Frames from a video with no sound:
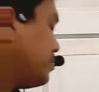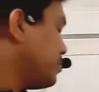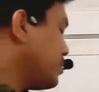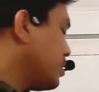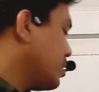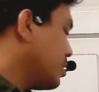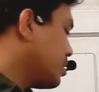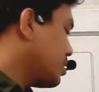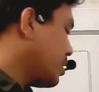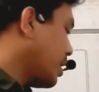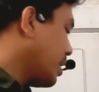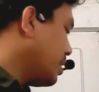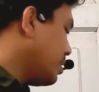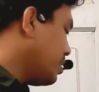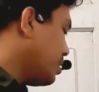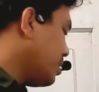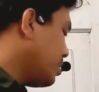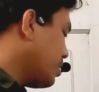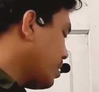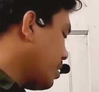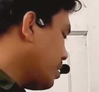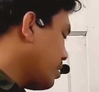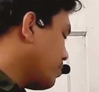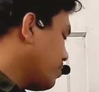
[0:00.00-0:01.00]
sin
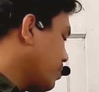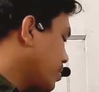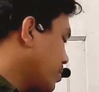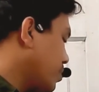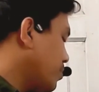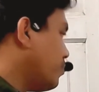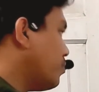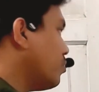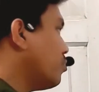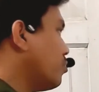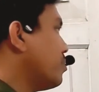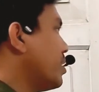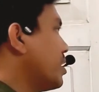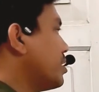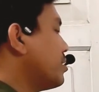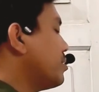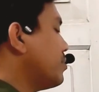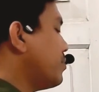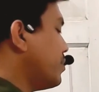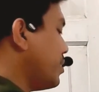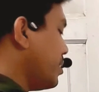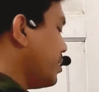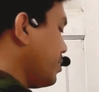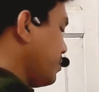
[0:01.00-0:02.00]
theta equal to 4 by
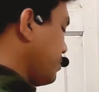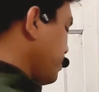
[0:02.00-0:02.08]
3